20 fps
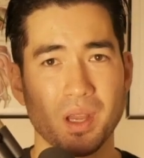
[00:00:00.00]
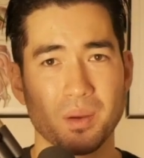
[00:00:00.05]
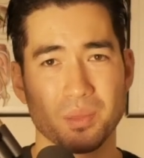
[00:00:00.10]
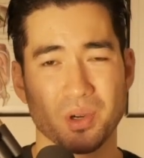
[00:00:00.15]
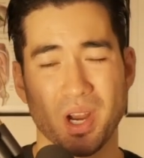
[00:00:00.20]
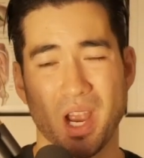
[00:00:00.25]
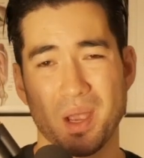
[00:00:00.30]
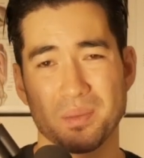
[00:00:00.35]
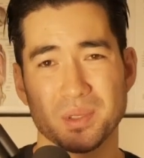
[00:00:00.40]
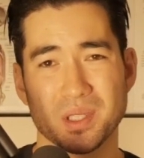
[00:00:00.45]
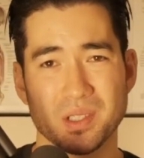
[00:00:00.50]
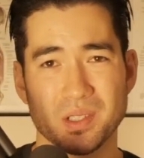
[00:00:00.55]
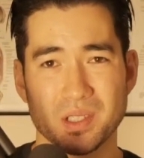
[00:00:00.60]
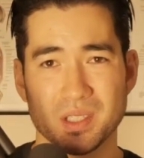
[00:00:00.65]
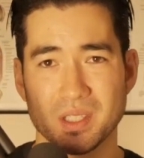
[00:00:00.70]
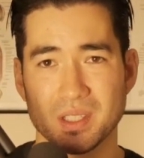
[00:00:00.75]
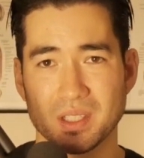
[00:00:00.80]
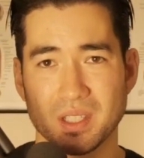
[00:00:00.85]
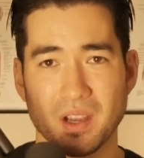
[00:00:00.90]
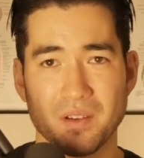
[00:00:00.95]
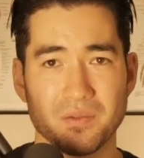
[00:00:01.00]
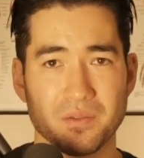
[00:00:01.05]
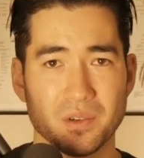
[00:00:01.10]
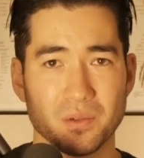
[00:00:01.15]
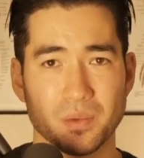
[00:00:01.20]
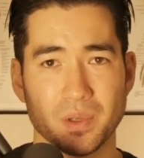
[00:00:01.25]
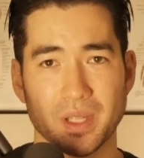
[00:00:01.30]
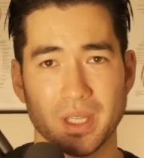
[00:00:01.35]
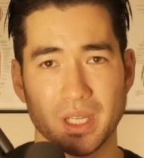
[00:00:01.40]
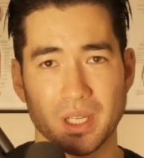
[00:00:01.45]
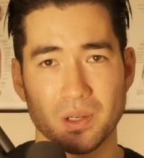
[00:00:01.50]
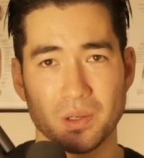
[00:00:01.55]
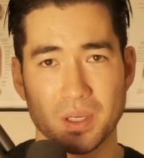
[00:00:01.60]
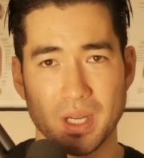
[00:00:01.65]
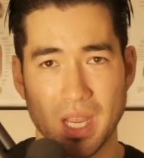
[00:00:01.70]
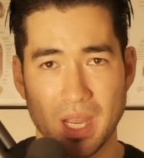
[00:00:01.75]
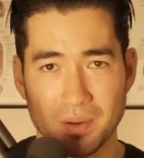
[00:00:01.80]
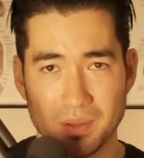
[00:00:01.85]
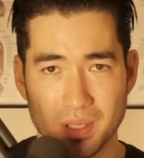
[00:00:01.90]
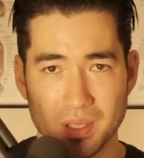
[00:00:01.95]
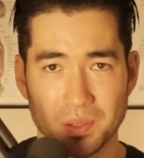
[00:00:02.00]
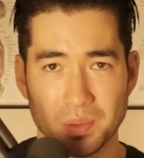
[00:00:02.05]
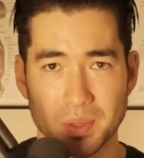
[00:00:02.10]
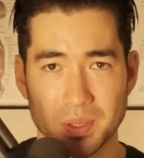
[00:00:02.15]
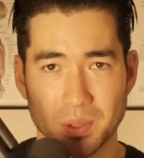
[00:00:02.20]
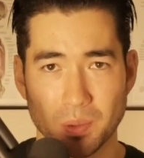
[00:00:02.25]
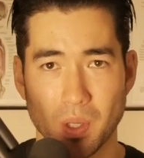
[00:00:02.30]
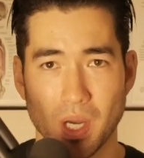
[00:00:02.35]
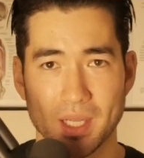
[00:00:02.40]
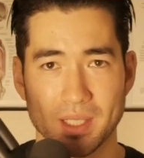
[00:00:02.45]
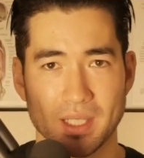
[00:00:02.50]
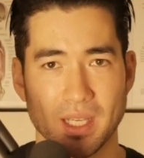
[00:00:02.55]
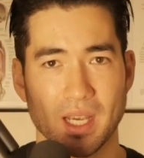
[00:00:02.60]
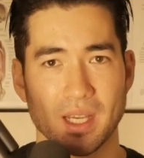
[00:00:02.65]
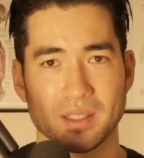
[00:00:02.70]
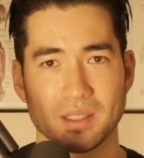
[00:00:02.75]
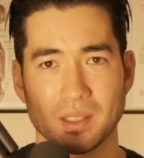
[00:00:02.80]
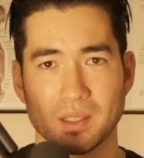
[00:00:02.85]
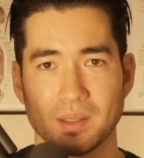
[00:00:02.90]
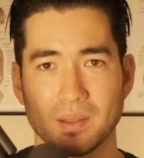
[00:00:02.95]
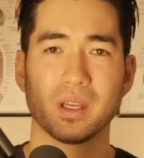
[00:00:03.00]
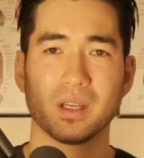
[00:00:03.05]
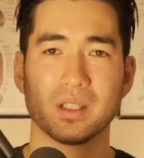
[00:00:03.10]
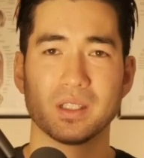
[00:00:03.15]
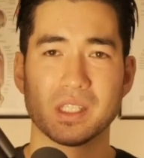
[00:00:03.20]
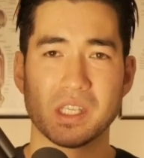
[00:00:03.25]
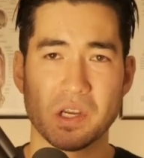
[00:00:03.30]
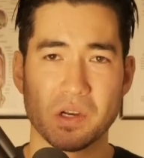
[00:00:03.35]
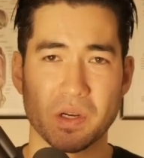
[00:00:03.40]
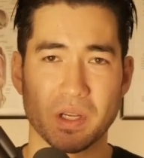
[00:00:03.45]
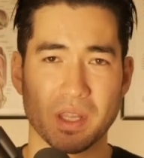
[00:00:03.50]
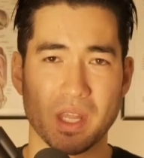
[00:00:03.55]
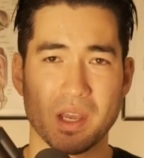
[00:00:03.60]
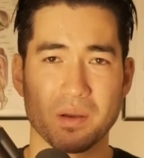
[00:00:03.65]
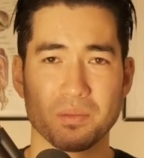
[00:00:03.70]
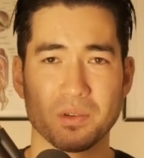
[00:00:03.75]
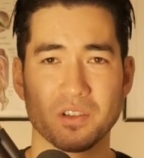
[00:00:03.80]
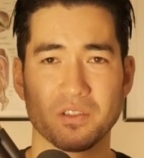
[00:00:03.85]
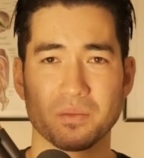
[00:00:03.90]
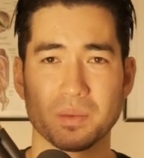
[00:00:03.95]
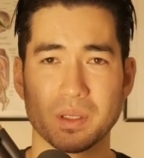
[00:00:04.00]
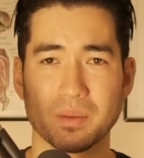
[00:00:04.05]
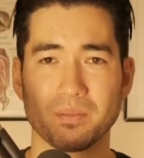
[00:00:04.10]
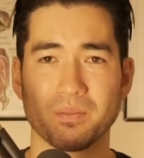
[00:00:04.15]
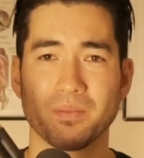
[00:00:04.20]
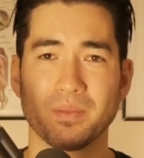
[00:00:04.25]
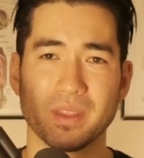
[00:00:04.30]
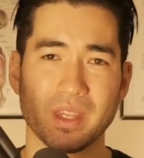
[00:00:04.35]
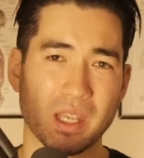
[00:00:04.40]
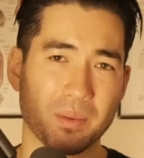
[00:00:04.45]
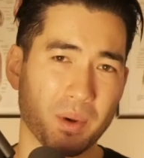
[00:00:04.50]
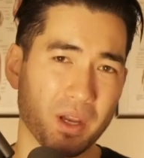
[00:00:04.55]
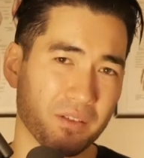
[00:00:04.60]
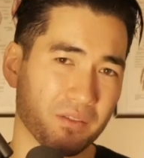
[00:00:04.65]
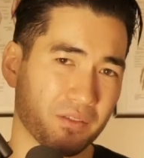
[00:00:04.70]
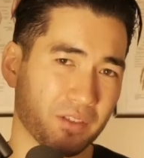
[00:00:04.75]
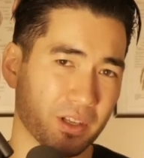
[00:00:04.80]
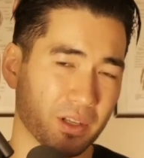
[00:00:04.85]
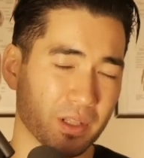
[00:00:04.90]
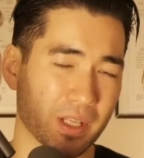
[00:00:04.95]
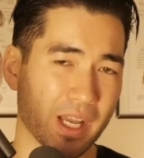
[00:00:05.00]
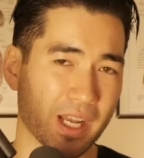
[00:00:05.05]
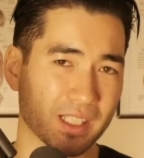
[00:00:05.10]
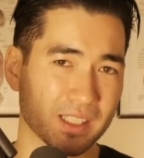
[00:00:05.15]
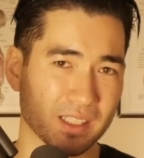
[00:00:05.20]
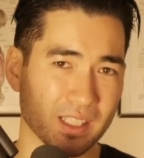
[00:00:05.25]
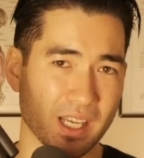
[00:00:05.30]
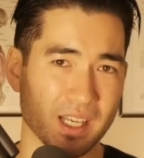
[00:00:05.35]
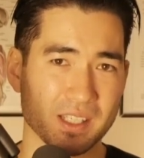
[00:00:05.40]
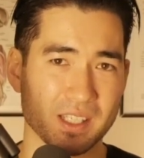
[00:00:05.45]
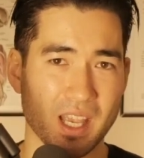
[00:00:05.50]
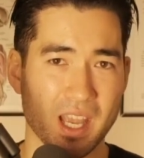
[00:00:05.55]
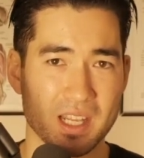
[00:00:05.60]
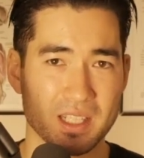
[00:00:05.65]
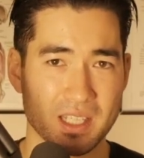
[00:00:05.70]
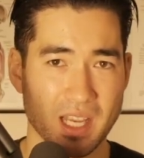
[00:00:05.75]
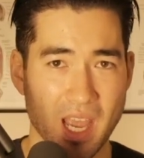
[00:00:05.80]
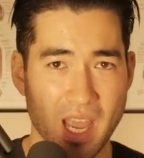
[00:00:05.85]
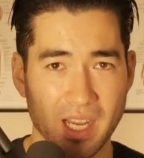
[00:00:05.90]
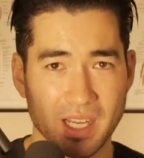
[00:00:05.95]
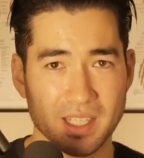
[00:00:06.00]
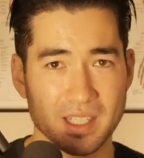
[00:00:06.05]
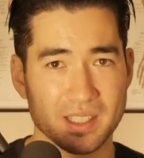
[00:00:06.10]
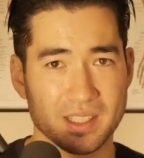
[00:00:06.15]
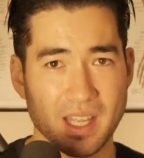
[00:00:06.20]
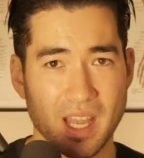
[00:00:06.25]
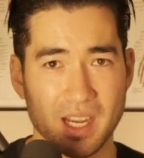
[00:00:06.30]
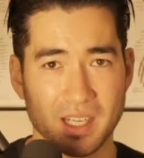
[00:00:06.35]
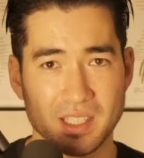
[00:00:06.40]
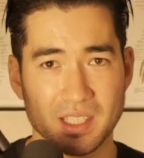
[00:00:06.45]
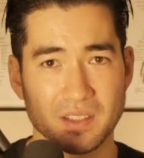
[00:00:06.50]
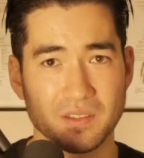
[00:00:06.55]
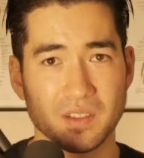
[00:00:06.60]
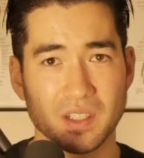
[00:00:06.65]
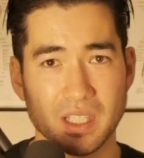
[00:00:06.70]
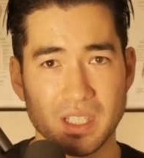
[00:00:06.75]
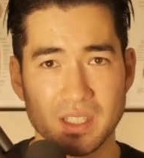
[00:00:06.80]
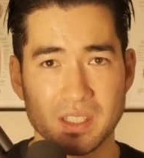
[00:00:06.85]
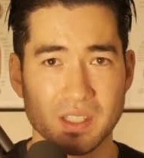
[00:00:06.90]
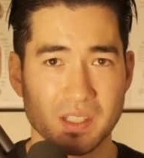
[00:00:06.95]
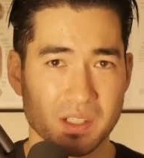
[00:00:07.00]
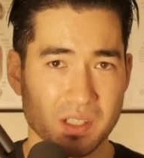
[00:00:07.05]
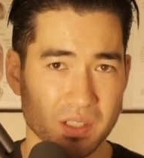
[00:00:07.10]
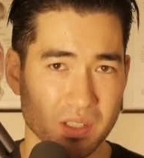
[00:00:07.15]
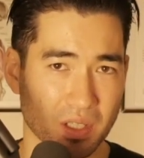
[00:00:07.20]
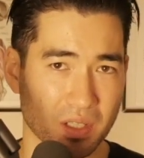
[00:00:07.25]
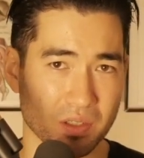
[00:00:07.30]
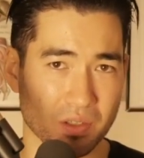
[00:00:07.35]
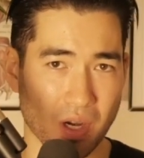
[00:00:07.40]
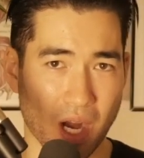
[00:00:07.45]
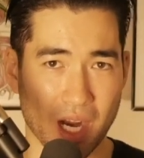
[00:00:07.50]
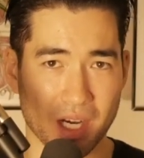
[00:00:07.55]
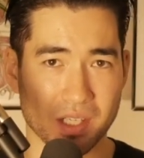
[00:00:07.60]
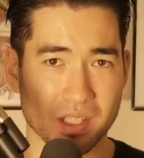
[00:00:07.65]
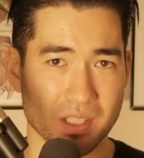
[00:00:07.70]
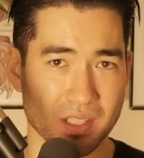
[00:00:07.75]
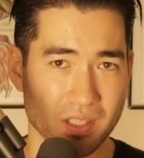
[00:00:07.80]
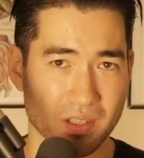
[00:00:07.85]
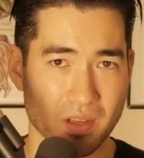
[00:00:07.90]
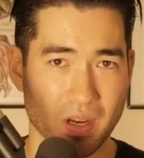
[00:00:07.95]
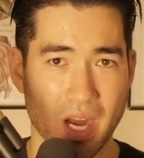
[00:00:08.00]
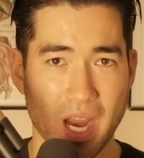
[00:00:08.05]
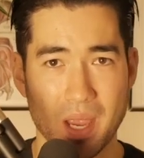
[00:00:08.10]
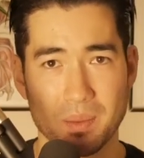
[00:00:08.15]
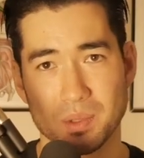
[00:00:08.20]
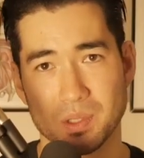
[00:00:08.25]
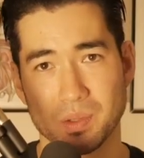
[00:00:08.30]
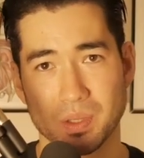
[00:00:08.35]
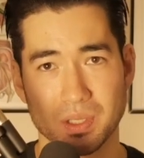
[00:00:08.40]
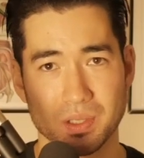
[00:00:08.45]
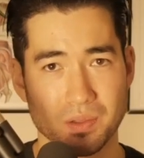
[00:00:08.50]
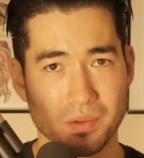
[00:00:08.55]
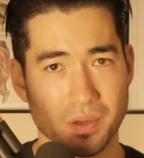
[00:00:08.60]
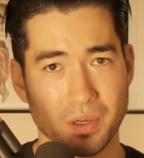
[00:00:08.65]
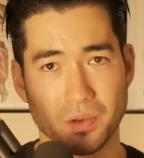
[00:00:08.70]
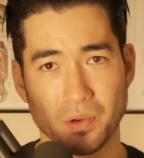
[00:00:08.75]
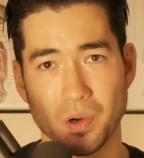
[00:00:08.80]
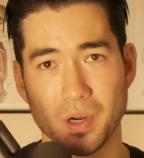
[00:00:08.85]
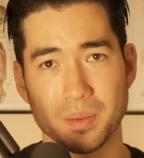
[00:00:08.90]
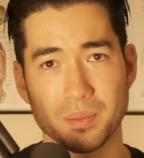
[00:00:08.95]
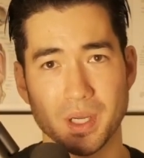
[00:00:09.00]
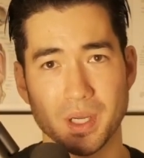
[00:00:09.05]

perhaps there's discomfort when they go down to do a squat task. During that movement, they might feel excess antagonist activity, such as contractions of their hamstrings or their groin